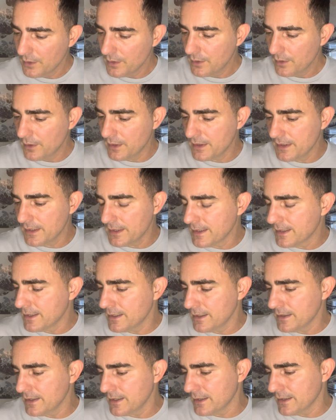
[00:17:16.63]
This
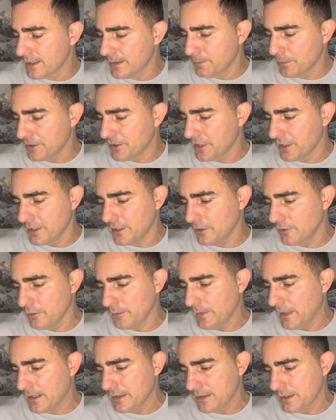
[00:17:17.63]
is a particular
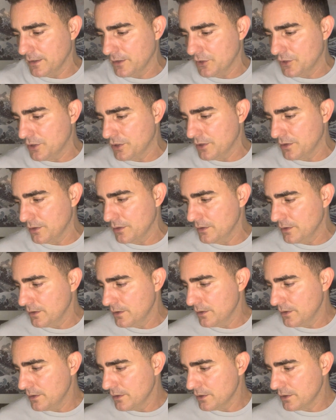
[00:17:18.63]
message.
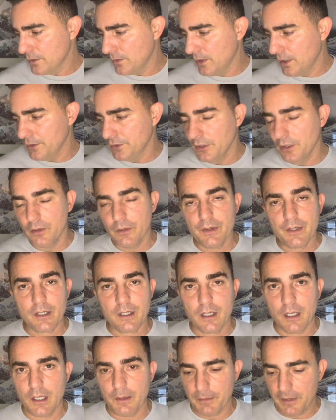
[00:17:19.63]
So I'll know in the
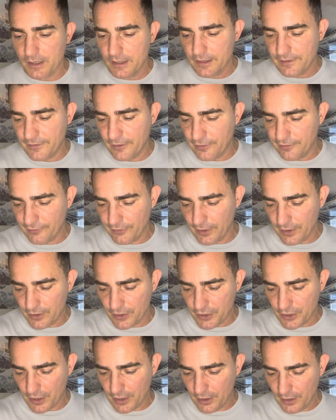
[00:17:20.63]
comments. Feel free to
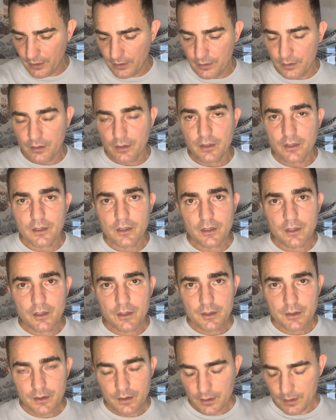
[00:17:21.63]
share.
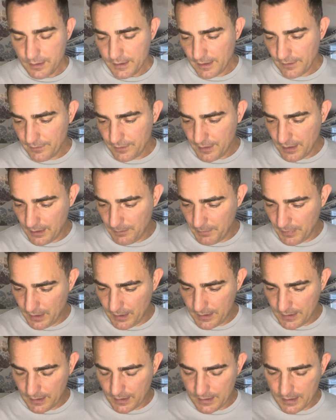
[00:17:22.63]
17
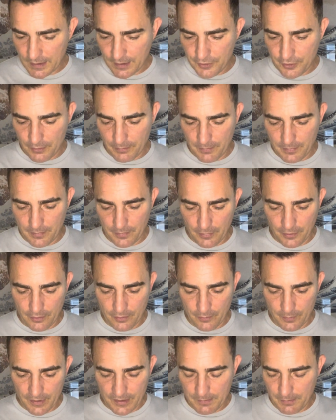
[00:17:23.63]
minutes. Let's get your
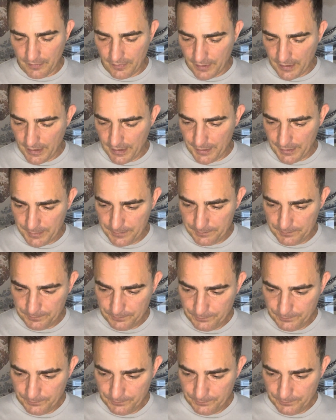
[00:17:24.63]
Wisdom of the Tao.